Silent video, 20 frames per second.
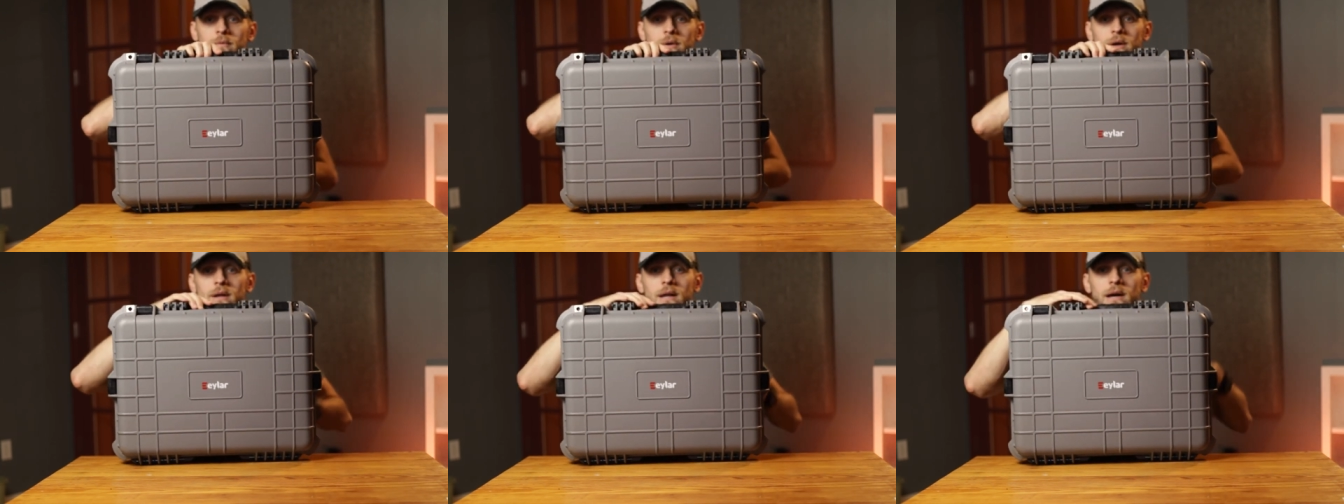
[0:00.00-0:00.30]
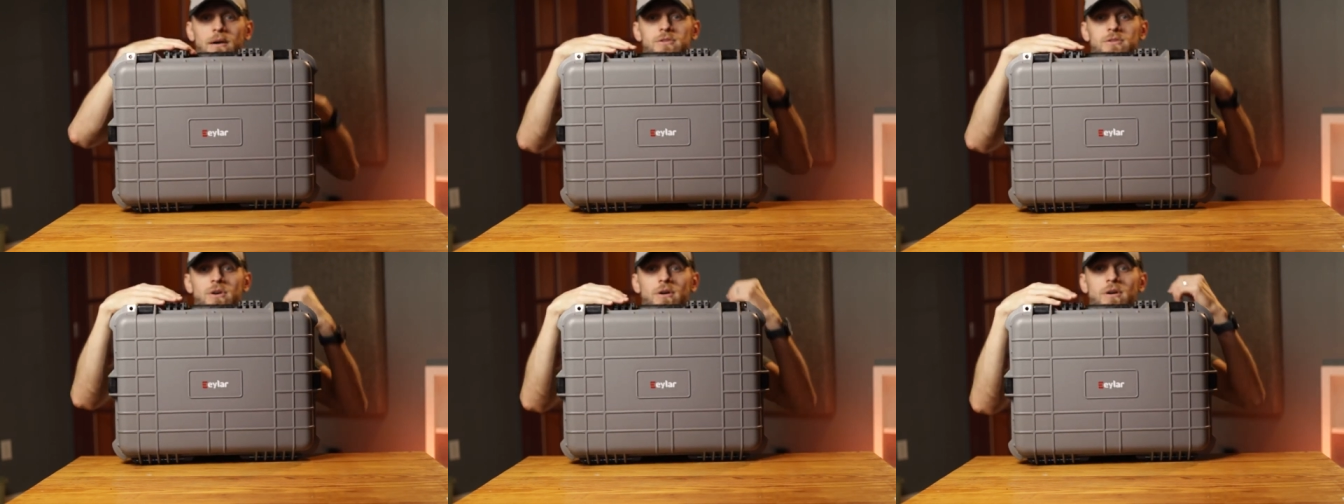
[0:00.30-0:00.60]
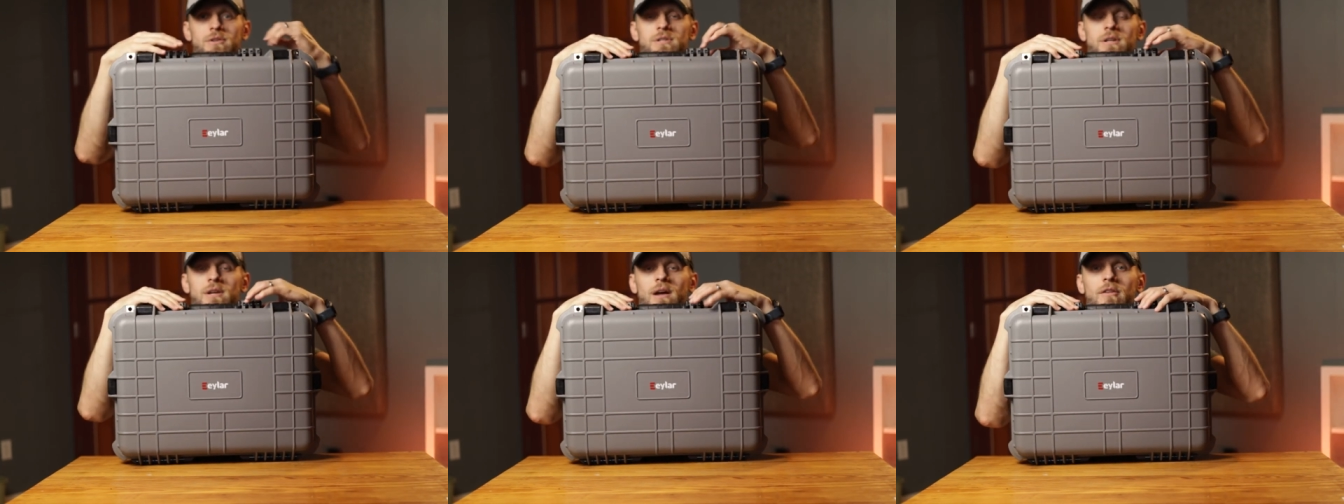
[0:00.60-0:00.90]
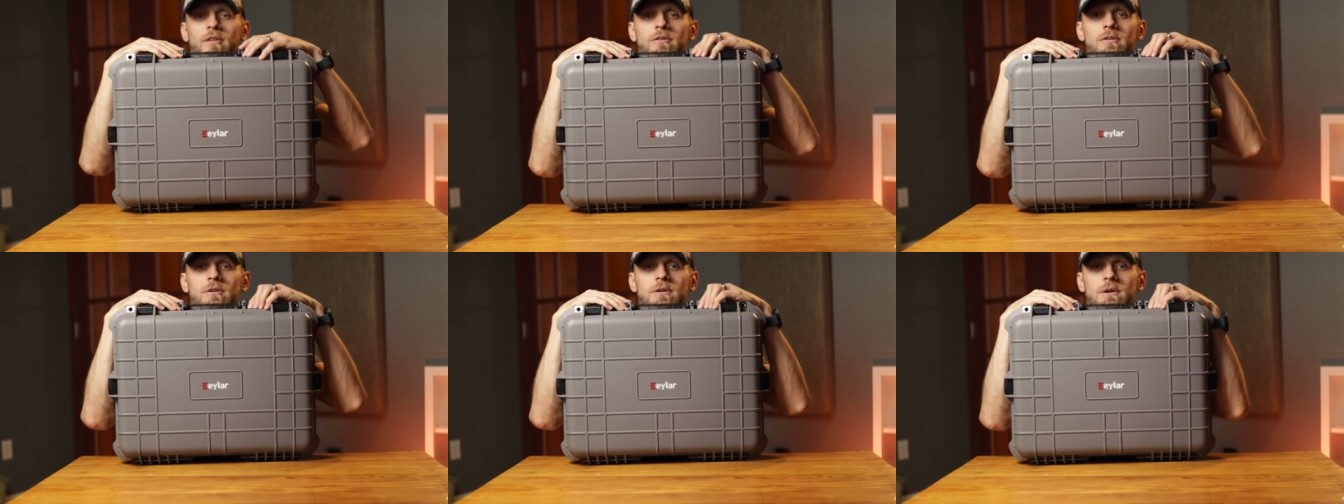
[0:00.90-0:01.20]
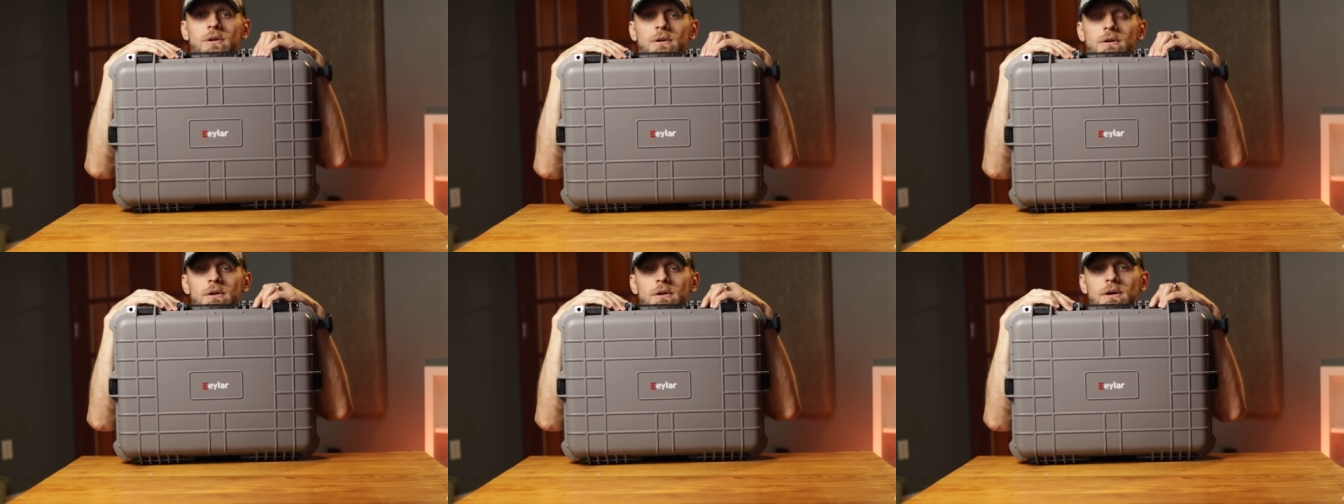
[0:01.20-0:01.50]
And now it's all together
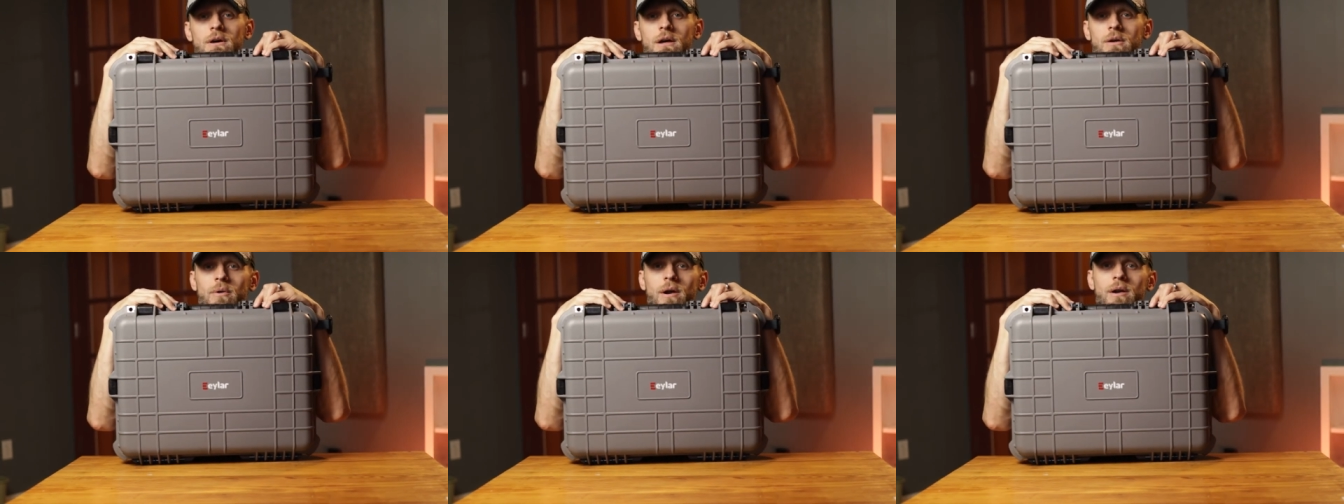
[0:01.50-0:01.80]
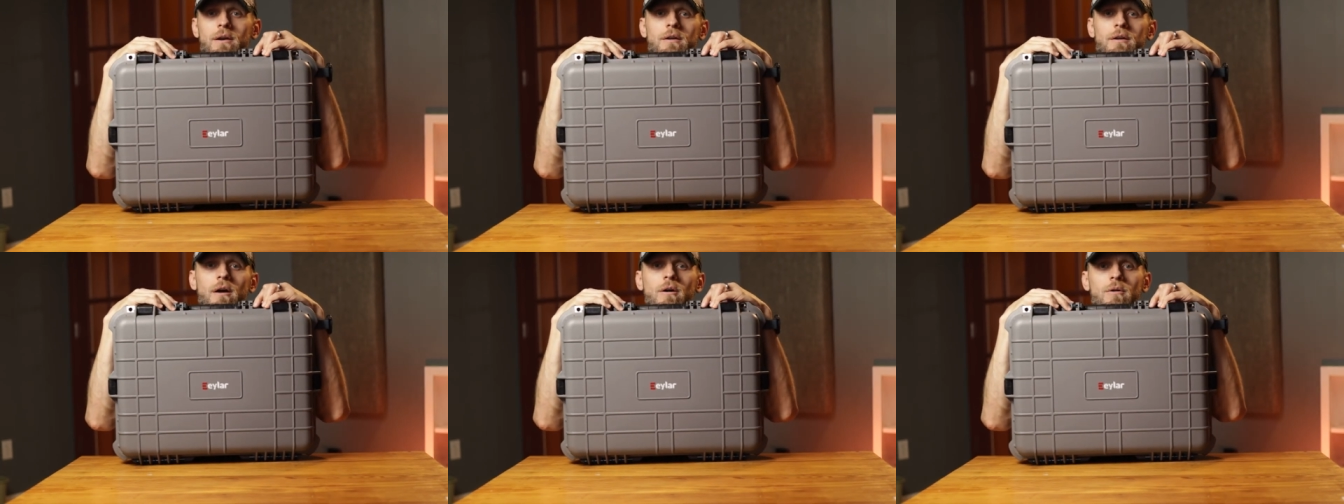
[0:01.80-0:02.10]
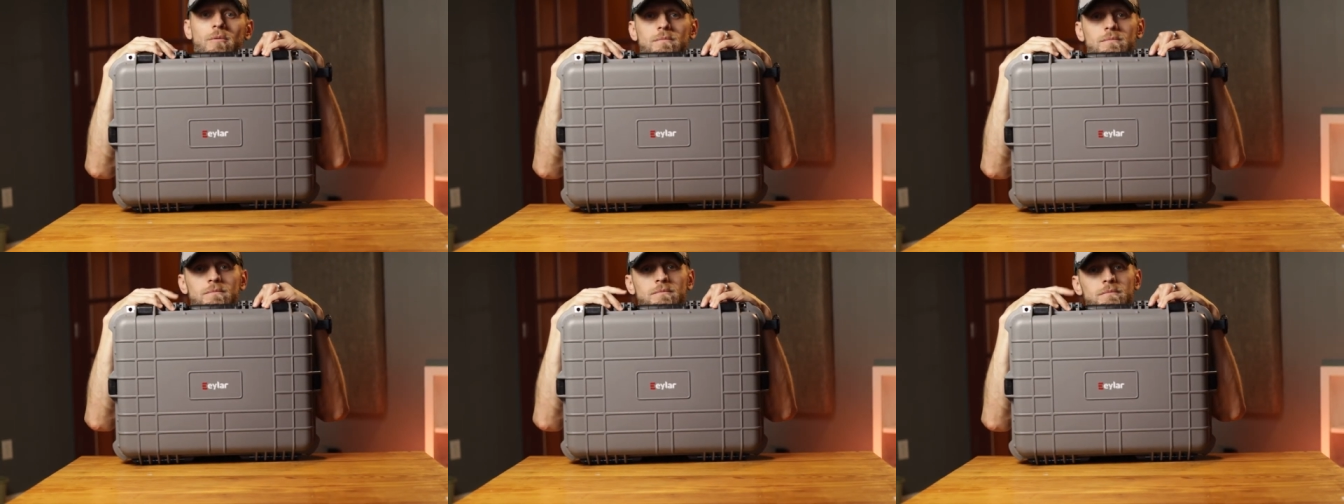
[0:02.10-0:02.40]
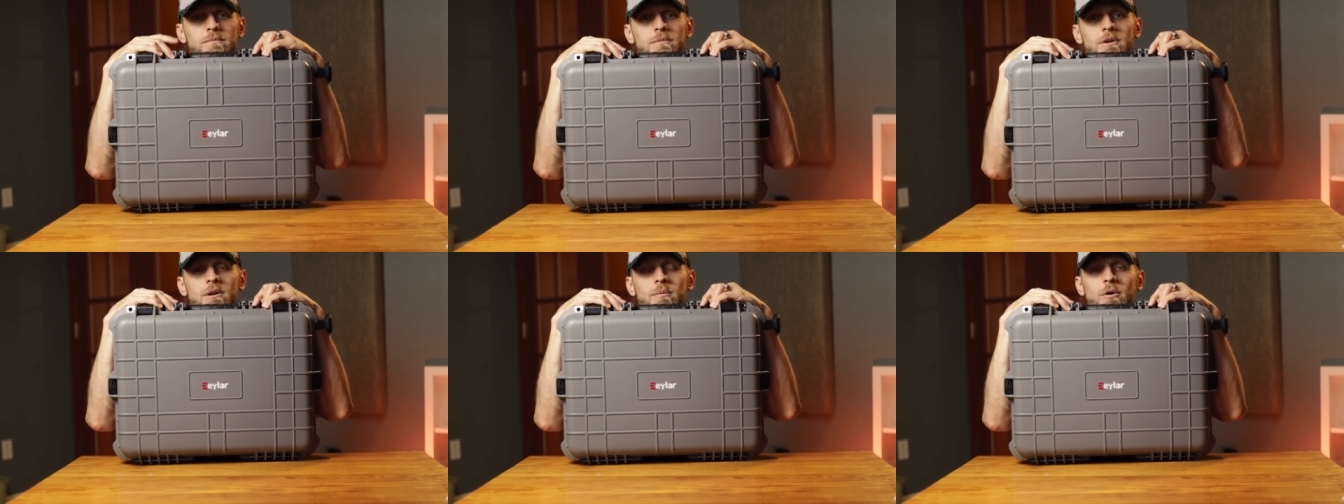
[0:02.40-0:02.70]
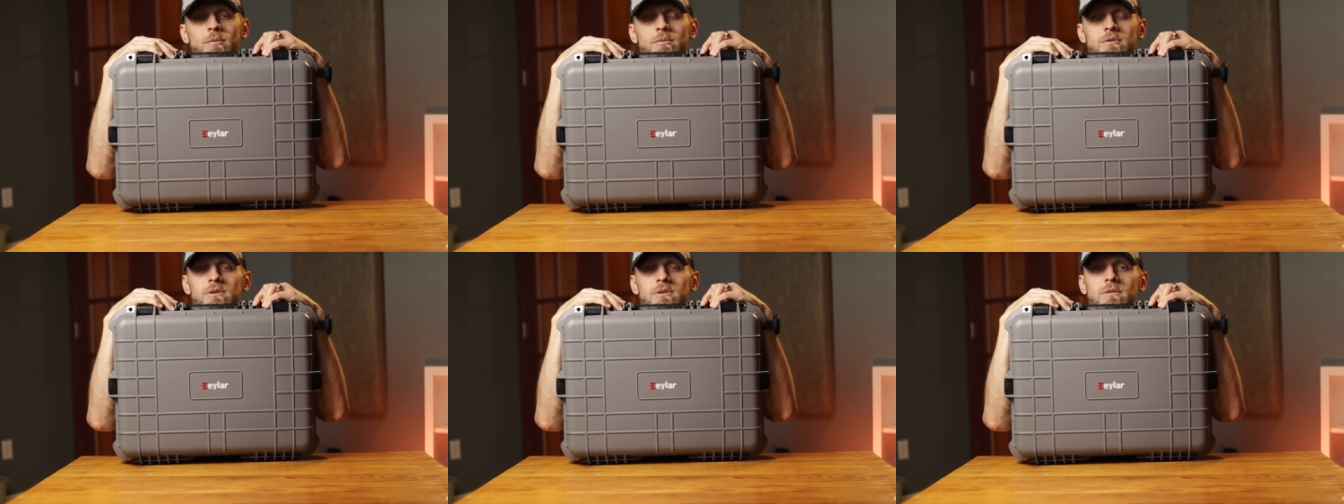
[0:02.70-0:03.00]
and ready to go at a
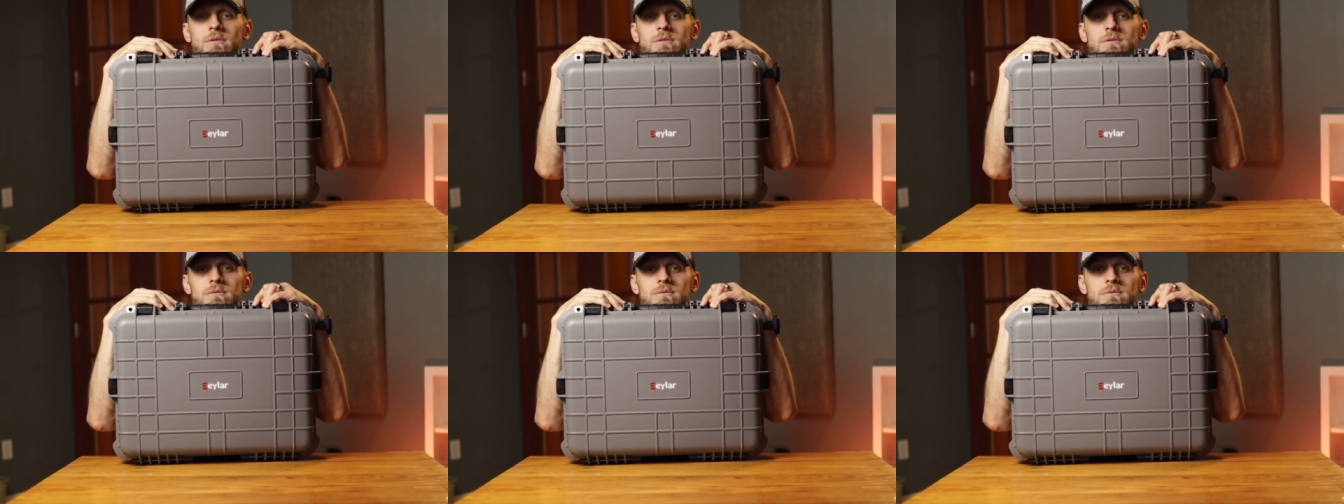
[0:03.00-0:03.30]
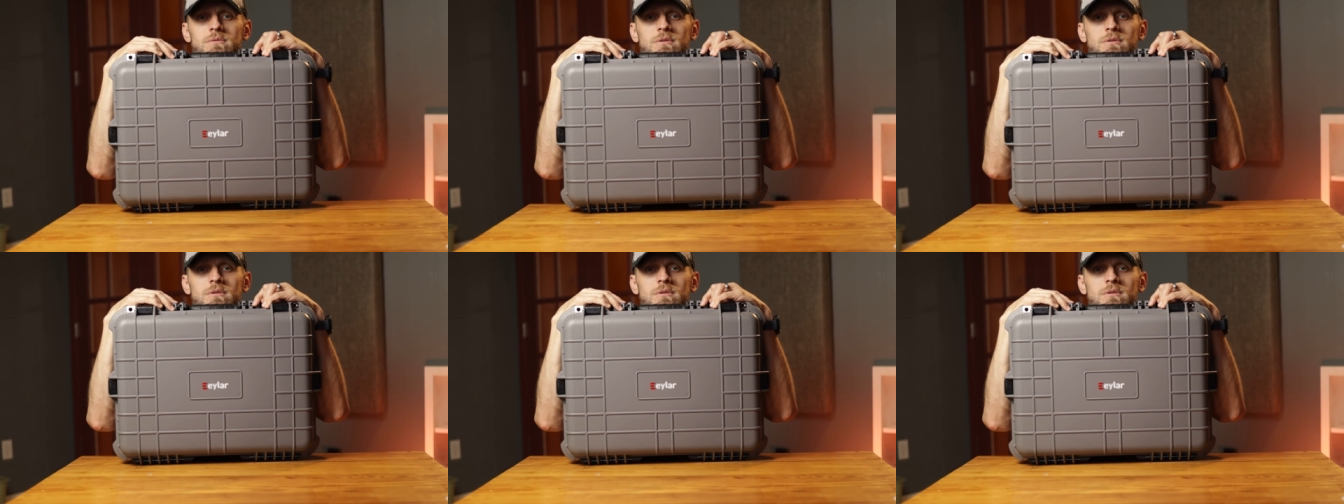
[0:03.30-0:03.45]
moment's notice.